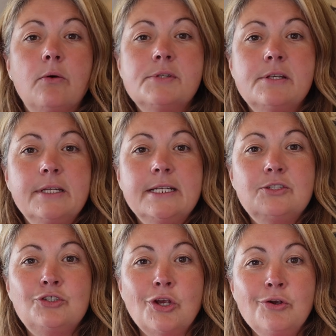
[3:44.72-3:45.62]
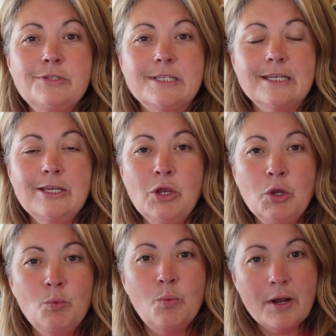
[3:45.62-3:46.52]
also need Jodie,
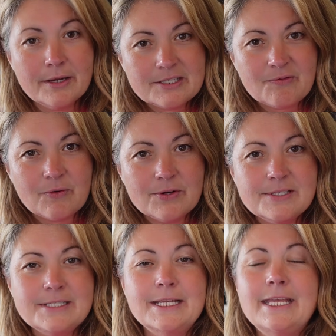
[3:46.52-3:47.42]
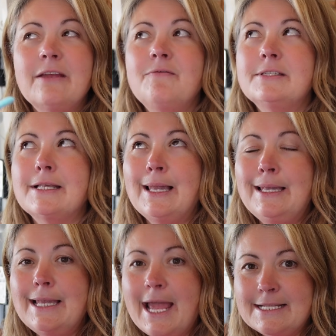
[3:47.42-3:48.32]
who works for us, to give us a
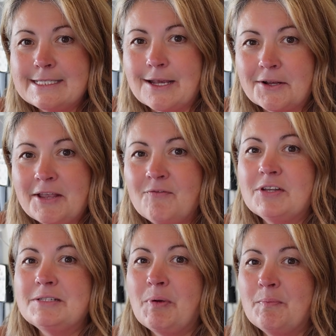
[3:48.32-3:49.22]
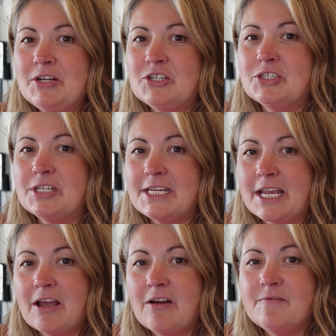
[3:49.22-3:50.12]
letter giving us permission to
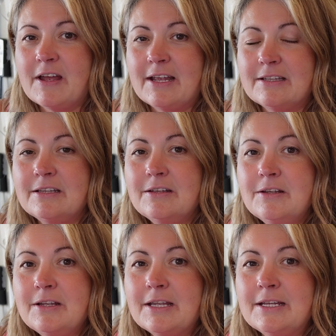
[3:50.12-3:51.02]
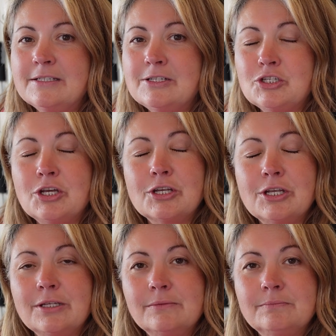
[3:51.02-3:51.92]
take our van into Turkey.